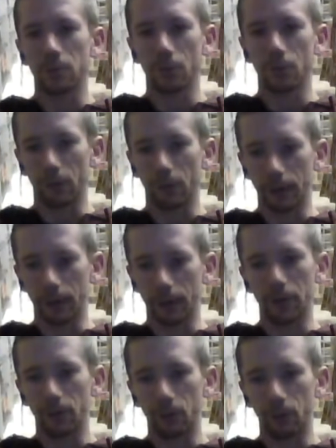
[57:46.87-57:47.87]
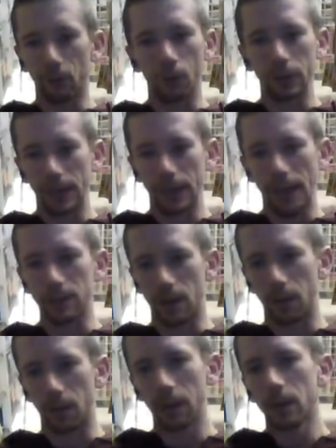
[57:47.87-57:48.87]
again. It, it really adds
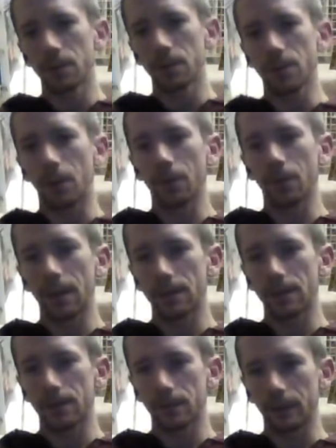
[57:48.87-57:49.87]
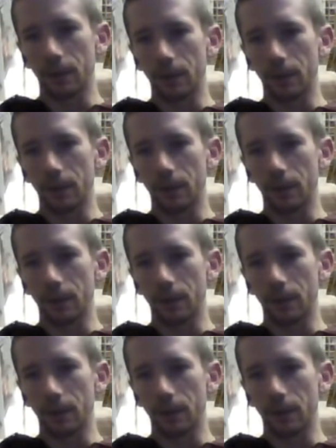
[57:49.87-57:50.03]
up. So that's, you know,